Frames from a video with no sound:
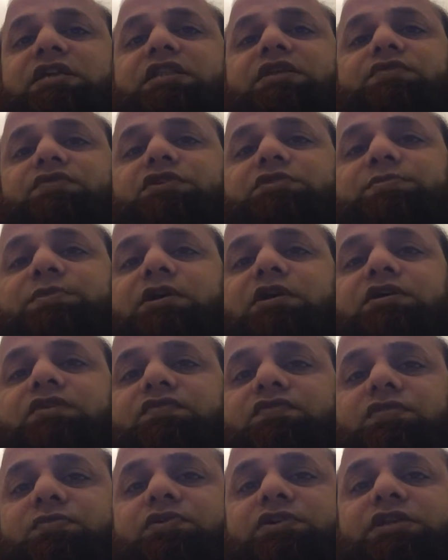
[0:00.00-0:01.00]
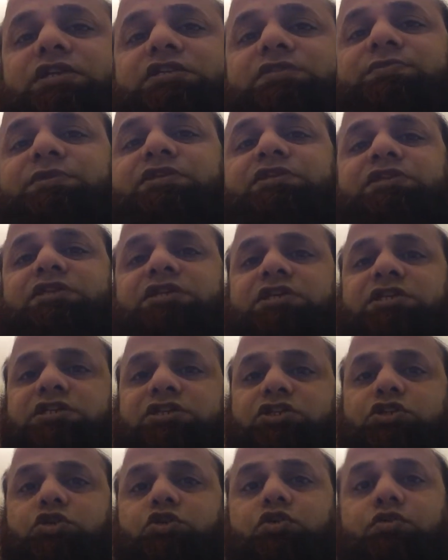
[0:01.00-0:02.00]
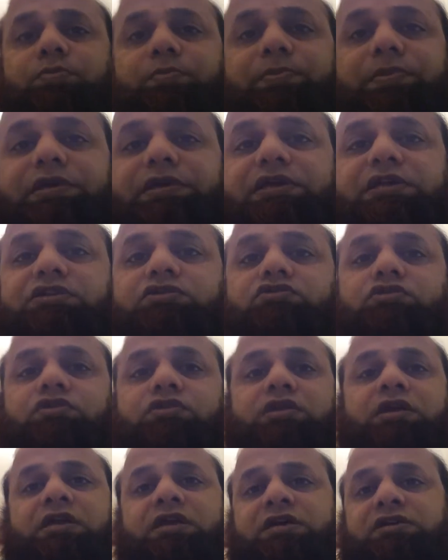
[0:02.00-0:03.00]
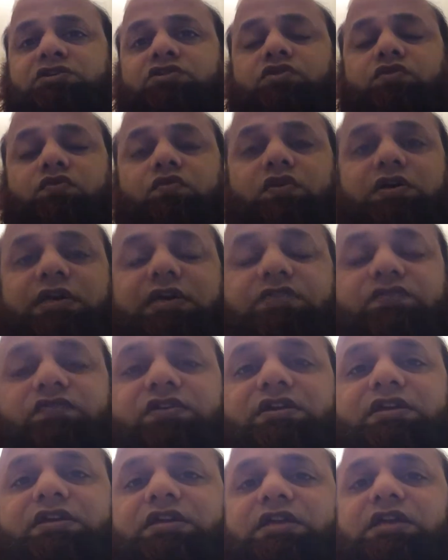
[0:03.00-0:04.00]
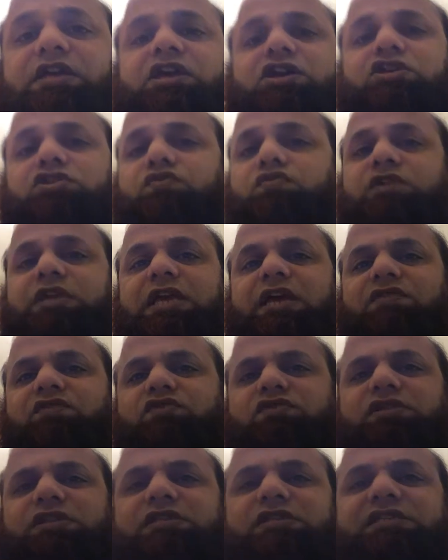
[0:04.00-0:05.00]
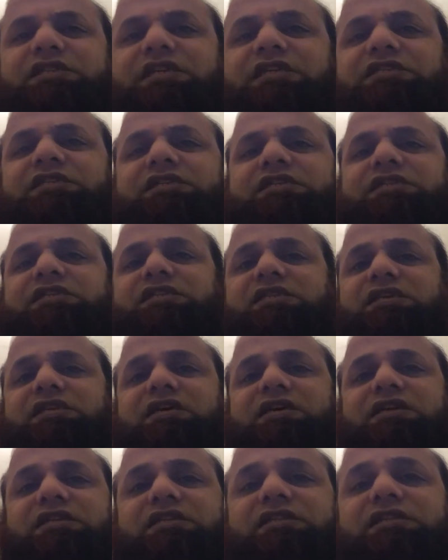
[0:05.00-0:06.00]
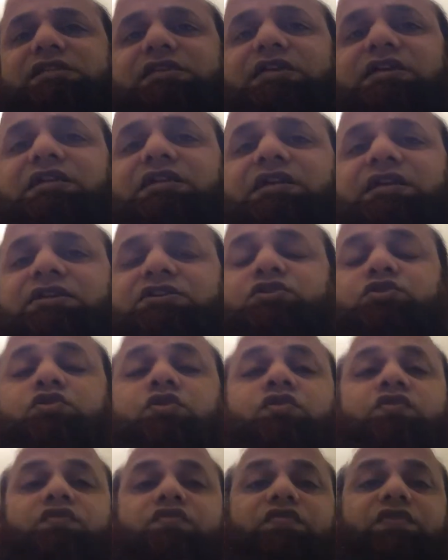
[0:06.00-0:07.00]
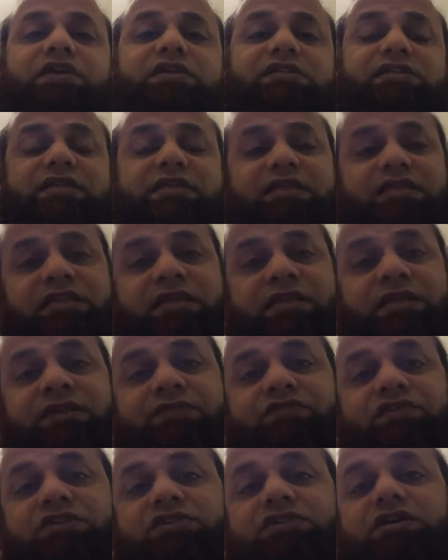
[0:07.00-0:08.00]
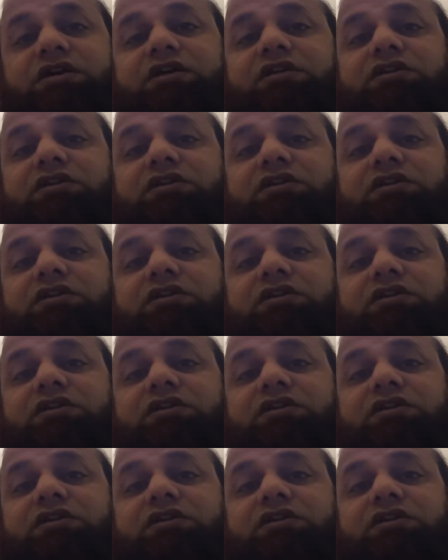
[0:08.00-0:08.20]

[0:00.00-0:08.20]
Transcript: which part of the body has been touched or burnt or cut or whatever. So we have all these senses. These are like softwares that which are